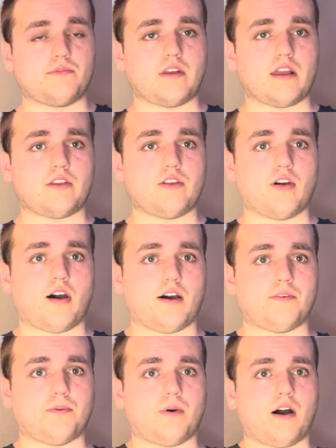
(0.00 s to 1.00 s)
Thank you all
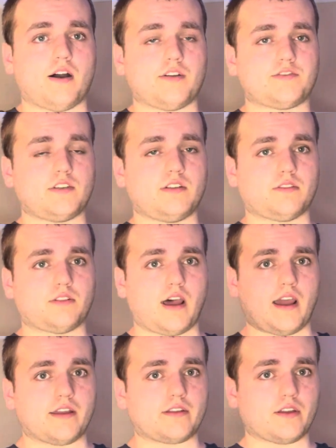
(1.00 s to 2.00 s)
for watching.
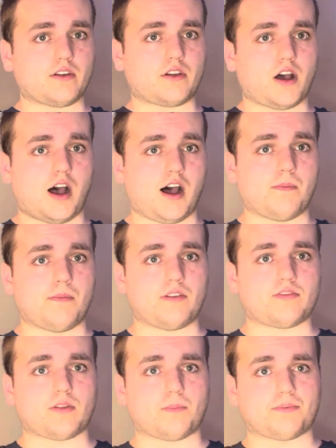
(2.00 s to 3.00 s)
Like and comment,
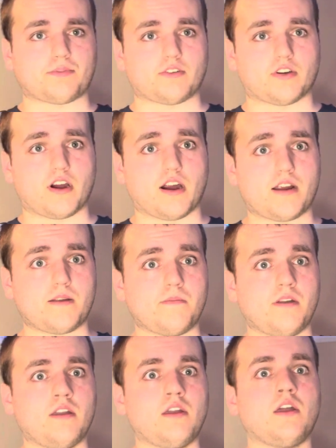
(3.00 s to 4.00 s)
subscribe.
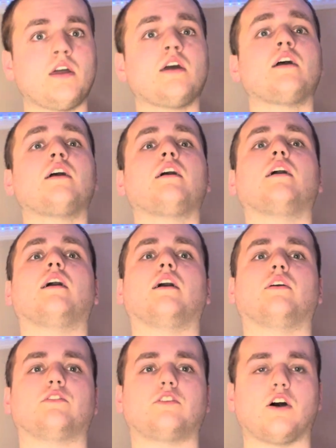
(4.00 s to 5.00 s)

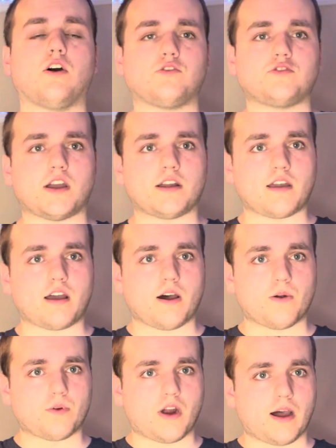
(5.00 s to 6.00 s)
And go check
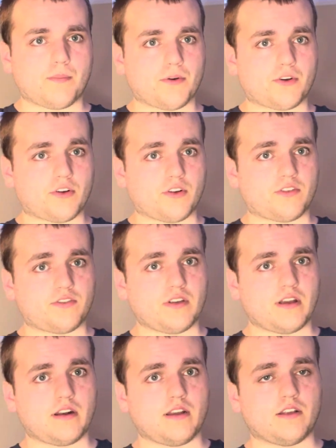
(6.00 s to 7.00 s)
out Robert
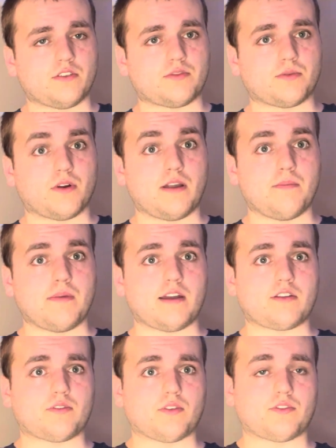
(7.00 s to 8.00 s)
Christinian's
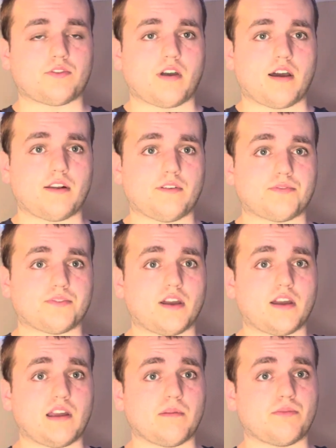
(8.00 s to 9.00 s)
remix of Saudi
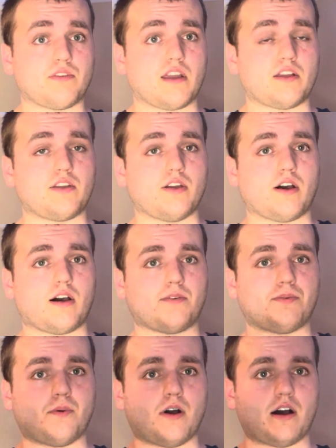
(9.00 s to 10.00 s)
Flame. Thank you all
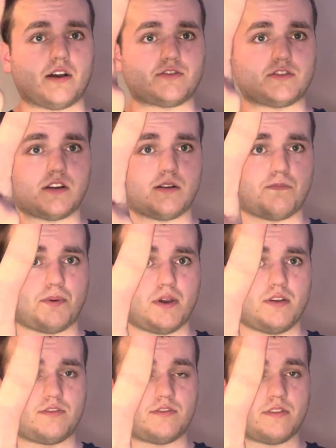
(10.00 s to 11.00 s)
for watching.
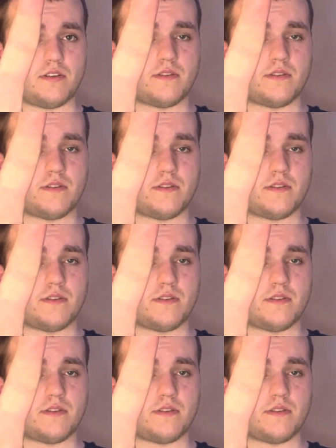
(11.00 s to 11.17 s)
Peace.